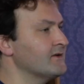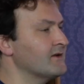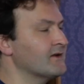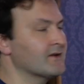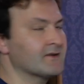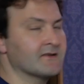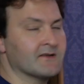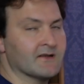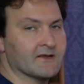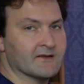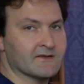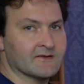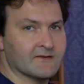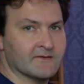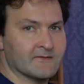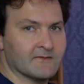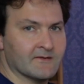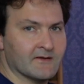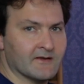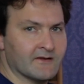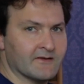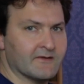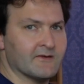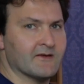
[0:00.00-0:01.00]
Like that.
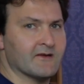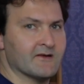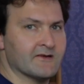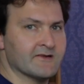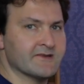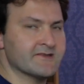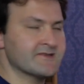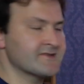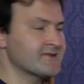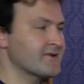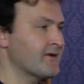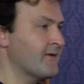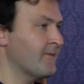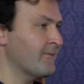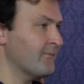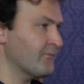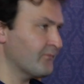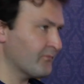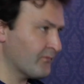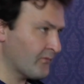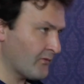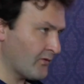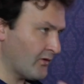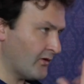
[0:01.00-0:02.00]
I think it's
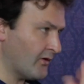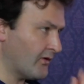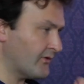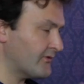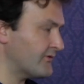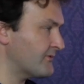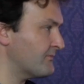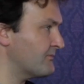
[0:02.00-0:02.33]
on the